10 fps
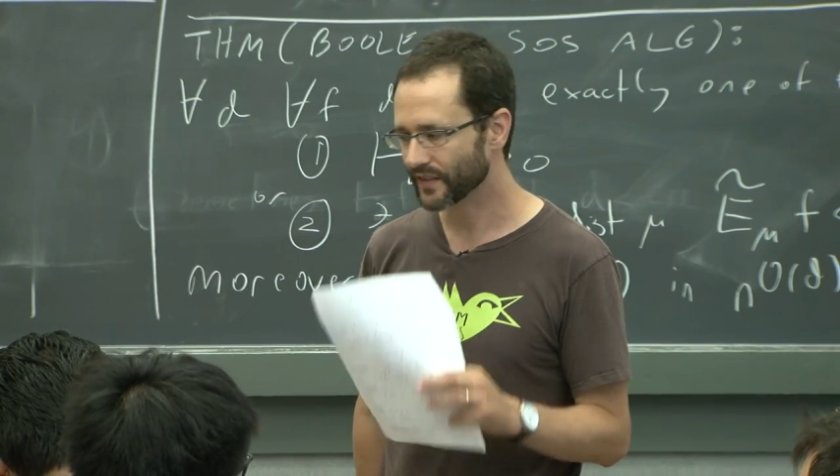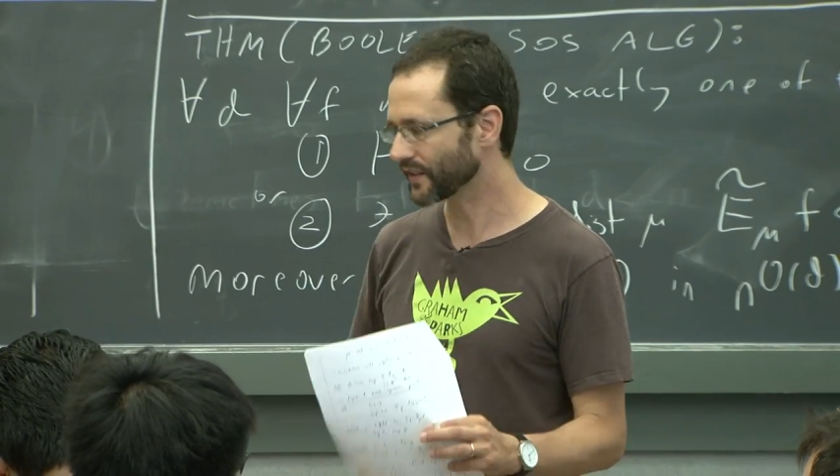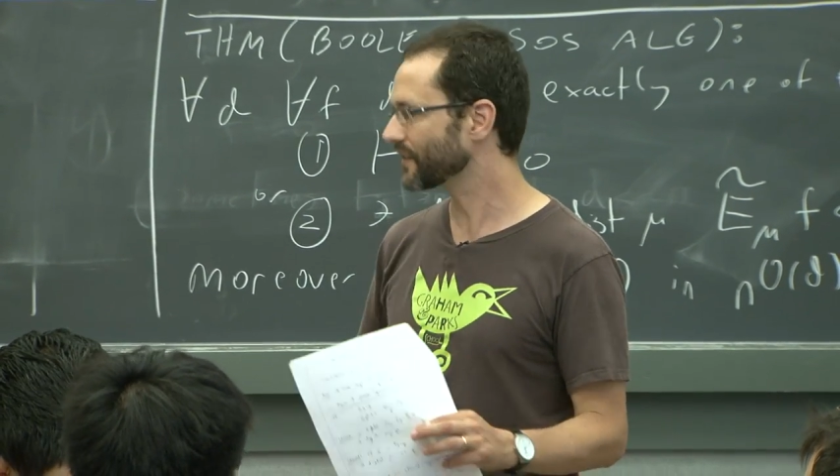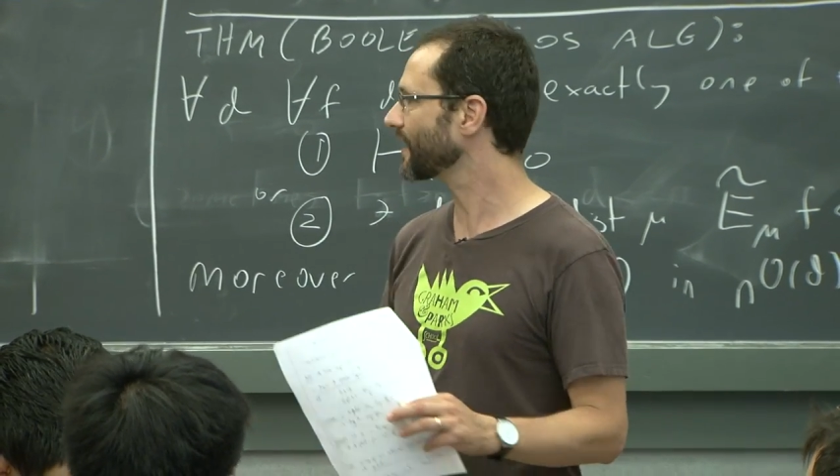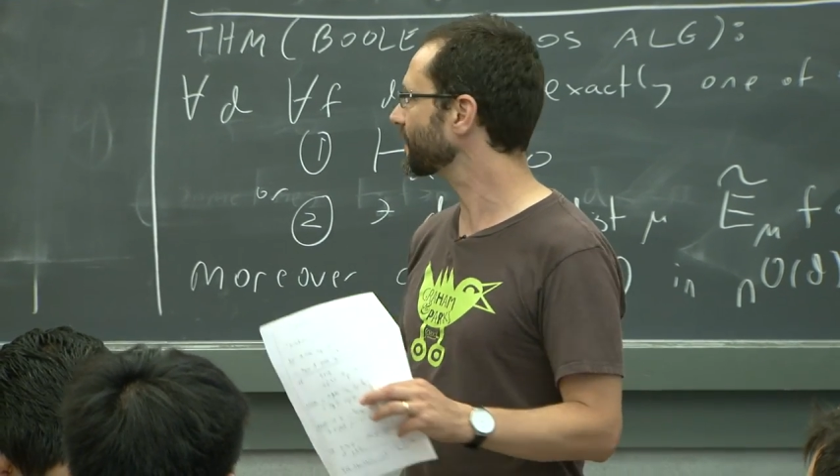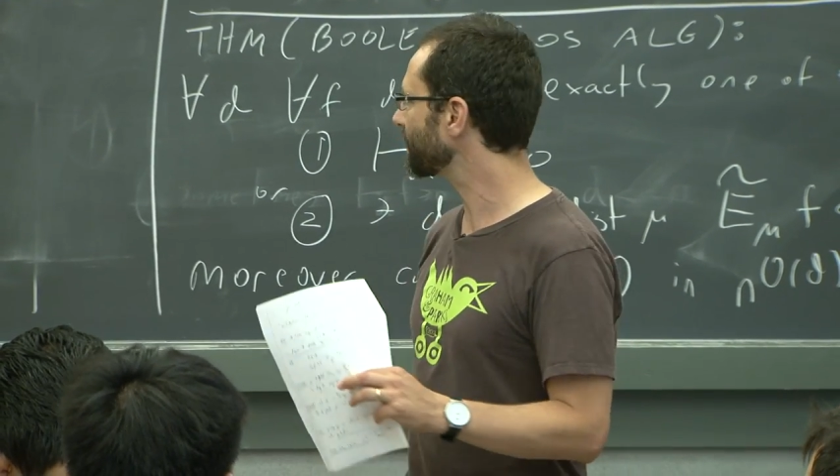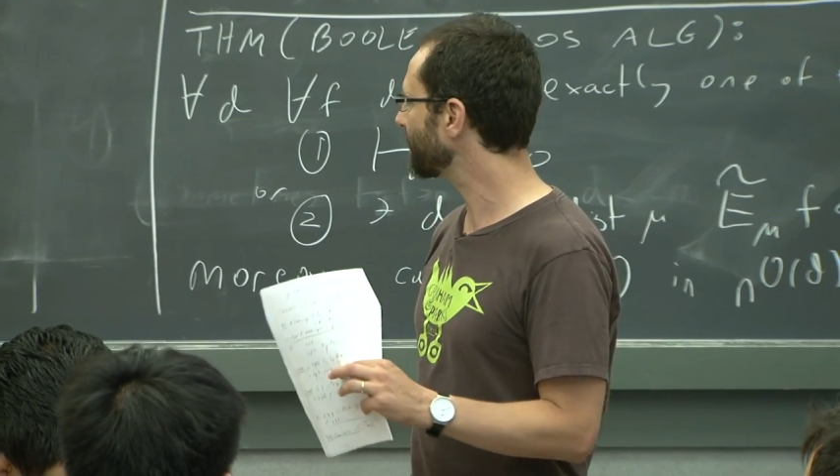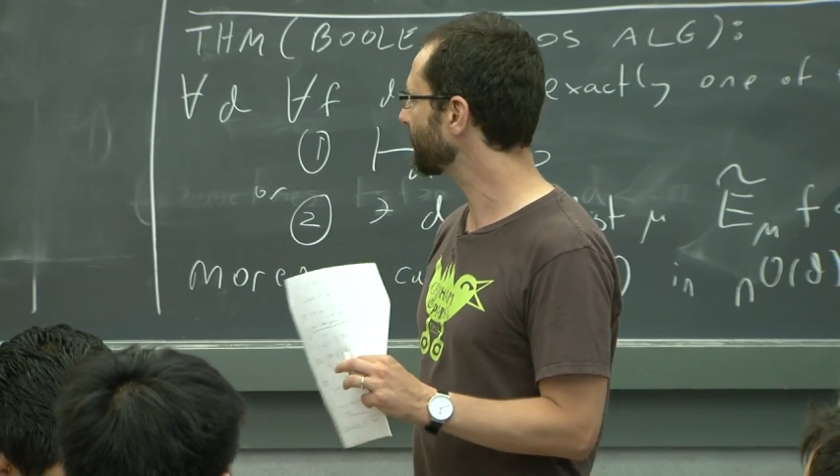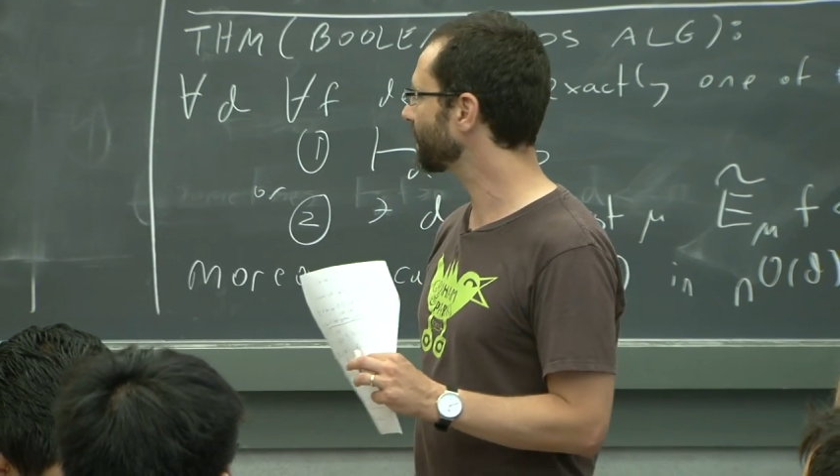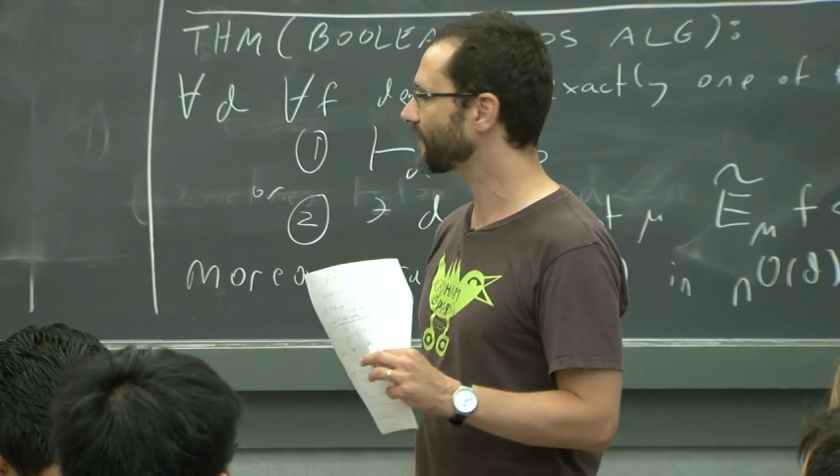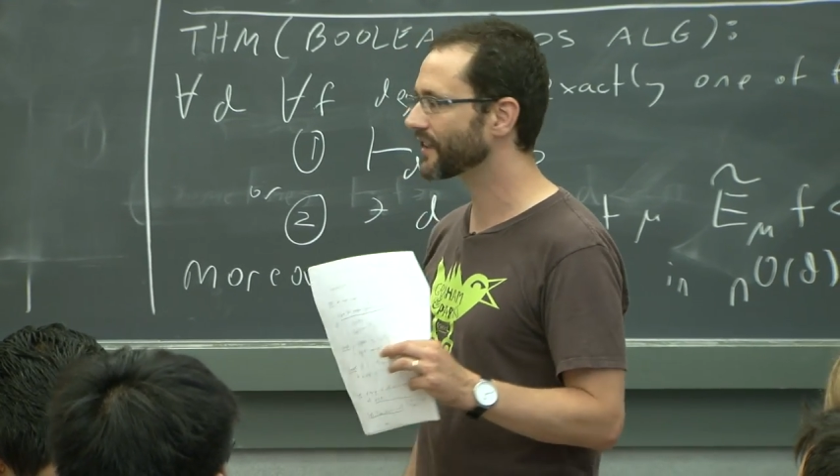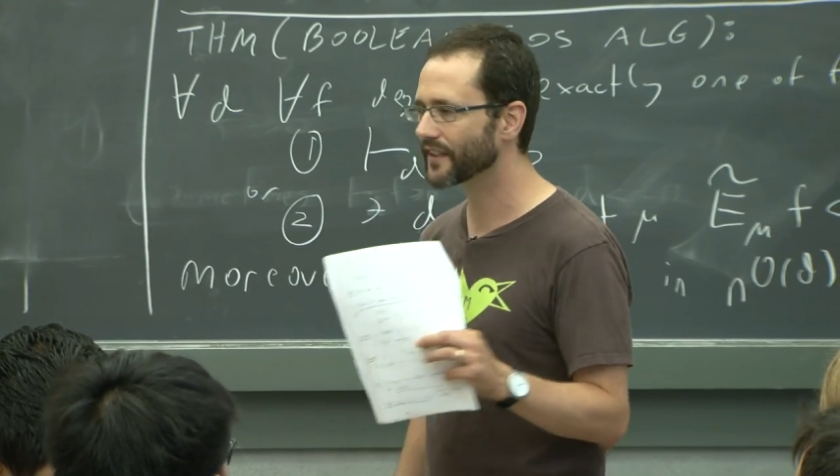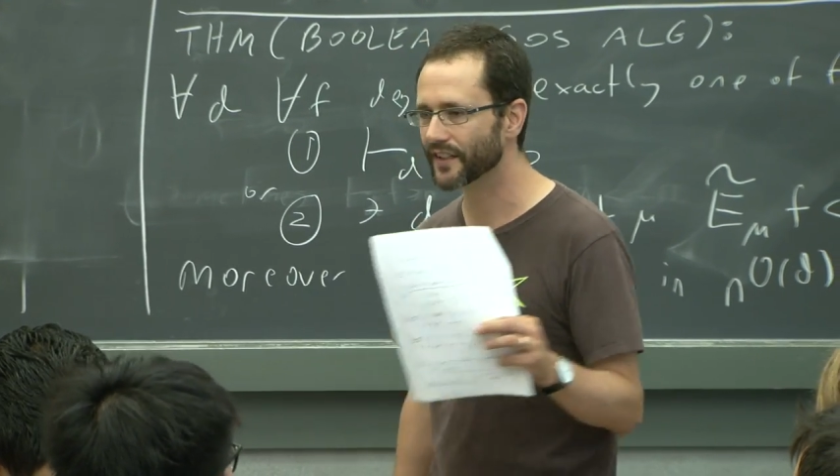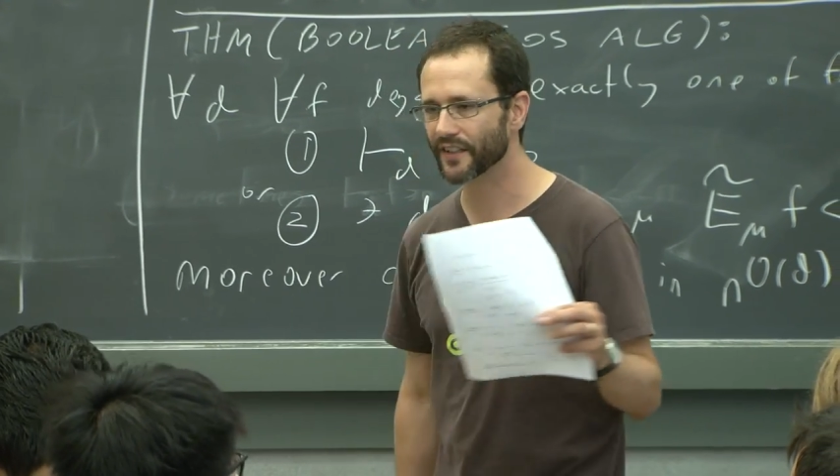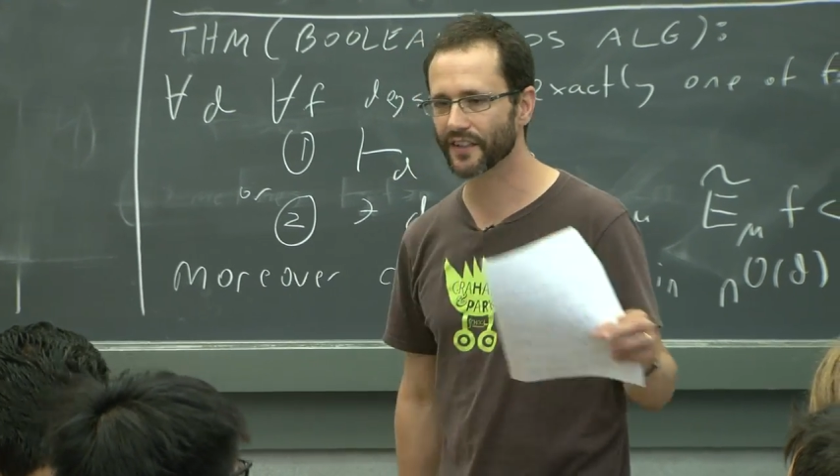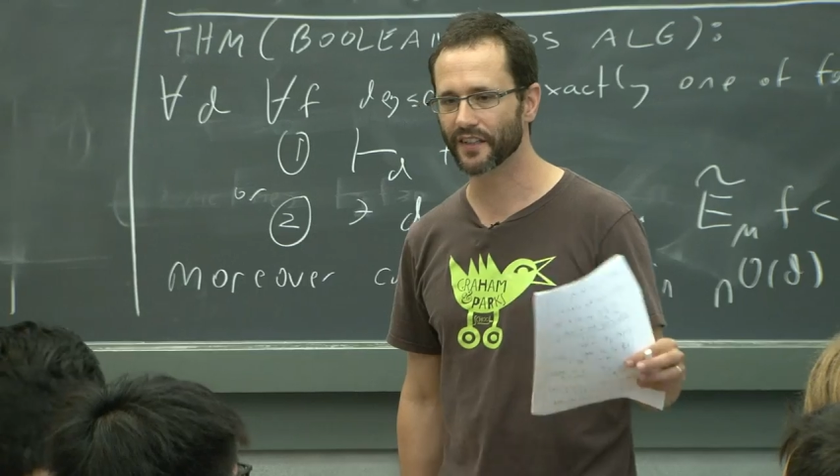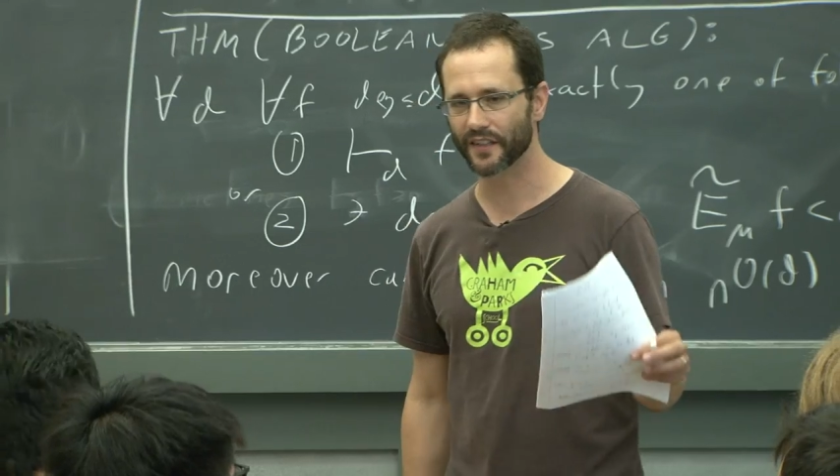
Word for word: That, that's a, a,